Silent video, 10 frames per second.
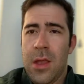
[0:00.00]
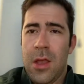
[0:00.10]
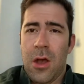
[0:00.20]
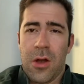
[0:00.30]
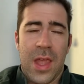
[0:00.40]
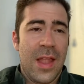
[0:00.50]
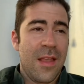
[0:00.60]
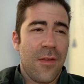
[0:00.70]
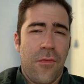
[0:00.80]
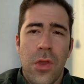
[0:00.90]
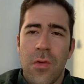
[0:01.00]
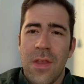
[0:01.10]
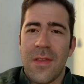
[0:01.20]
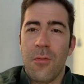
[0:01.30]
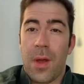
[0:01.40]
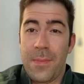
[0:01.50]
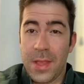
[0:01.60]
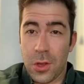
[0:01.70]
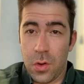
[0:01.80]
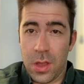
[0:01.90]
Okay, there's a few reasons why
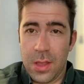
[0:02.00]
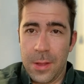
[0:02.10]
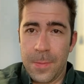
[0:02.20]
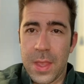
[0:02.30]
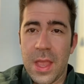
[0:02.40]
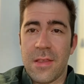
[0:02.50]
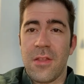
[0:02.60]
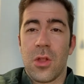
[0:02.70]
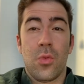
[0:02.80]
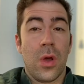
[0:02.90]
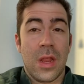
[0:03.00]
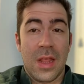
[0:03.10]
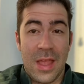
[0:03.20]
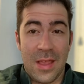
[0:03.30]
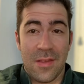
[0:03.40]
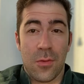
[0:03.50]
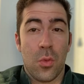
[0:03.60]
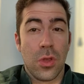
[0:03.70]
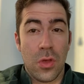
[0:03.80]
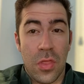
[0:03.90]
Bitcoin is not what it is,
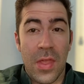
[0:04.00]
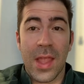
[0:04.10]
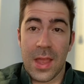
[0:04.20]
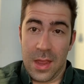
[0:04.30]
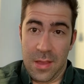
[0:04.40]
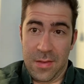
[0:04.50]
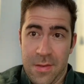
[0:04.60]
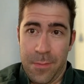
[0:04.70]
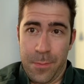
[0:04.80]
what you think it is.